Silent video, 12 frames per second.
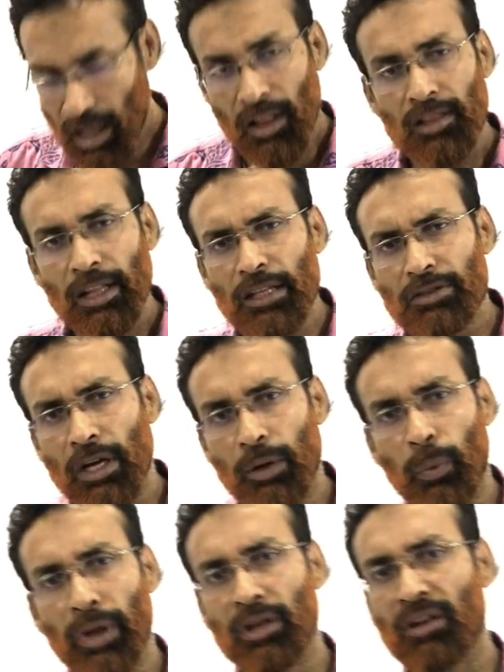Let's start
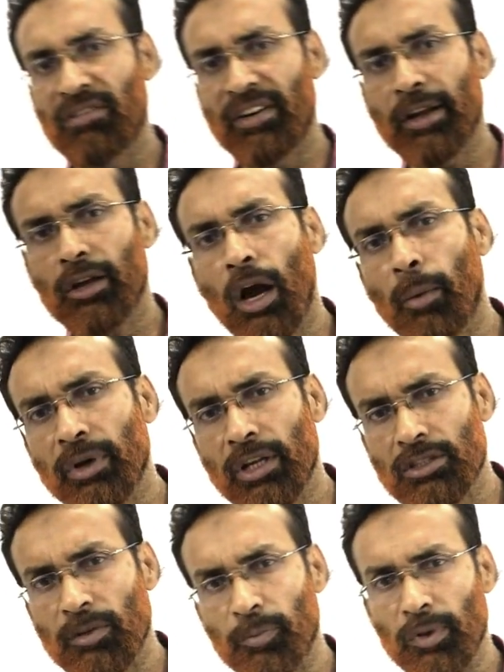with a very common
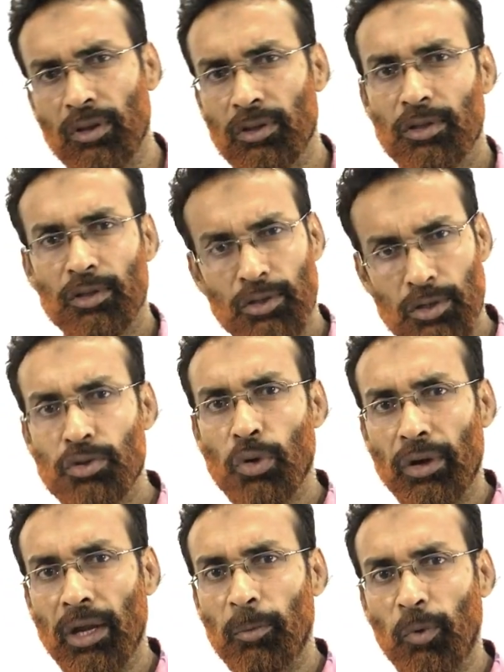example,
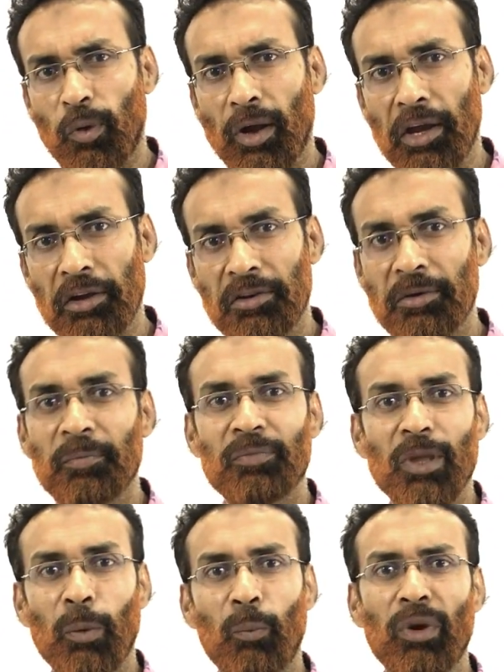sodium chloride,
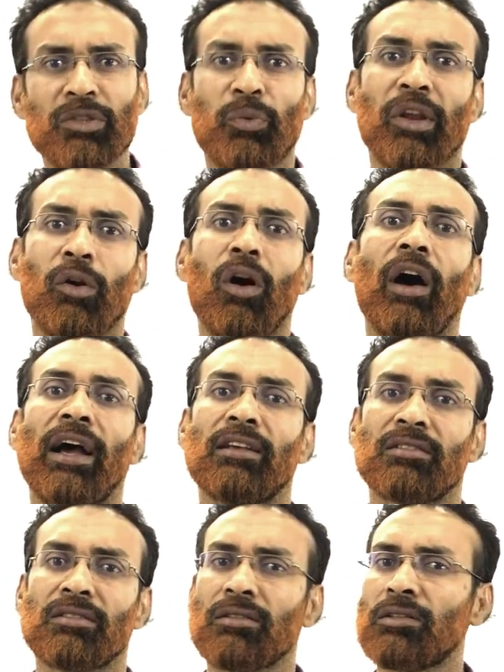which we know
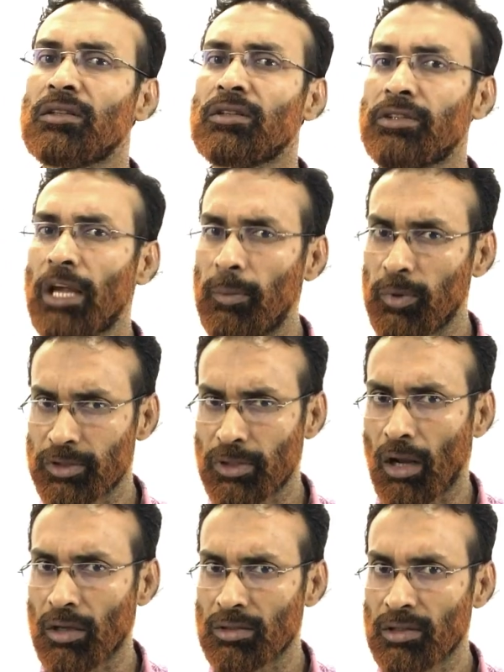as table
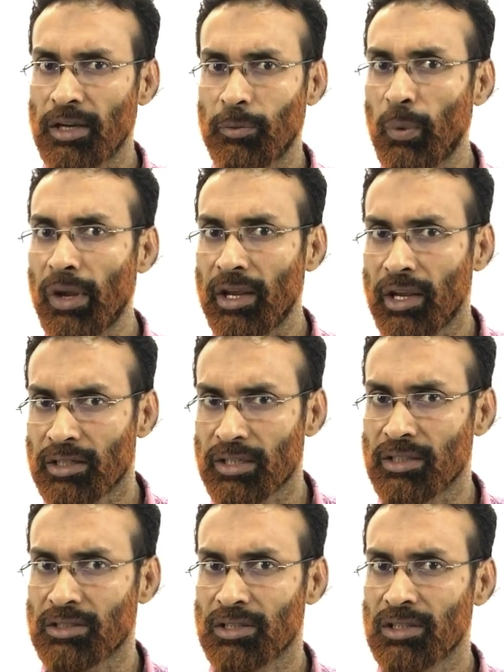salt, and we eat
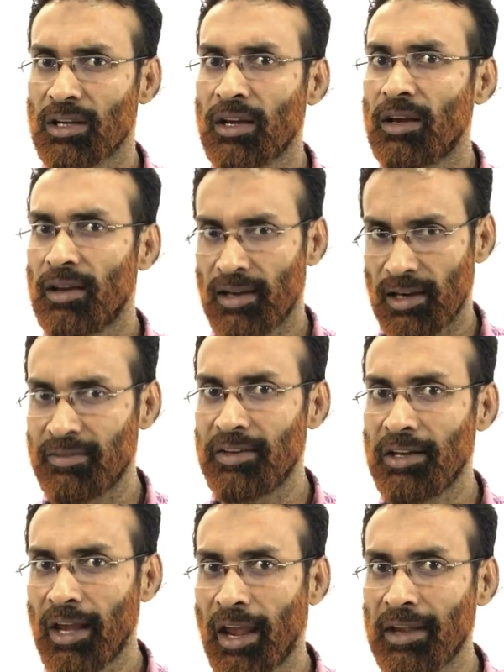it every
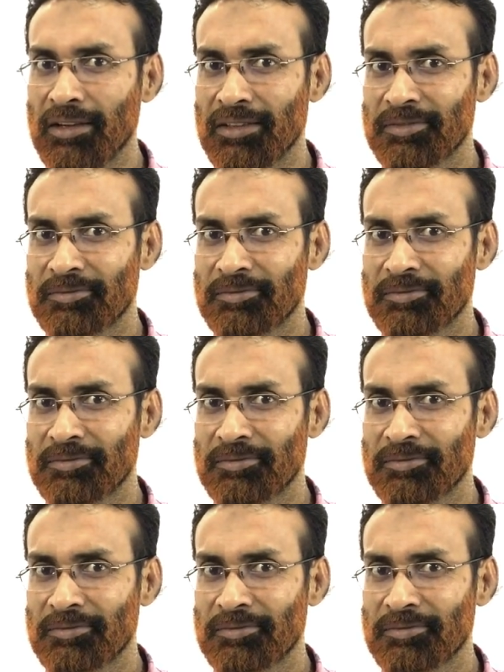day.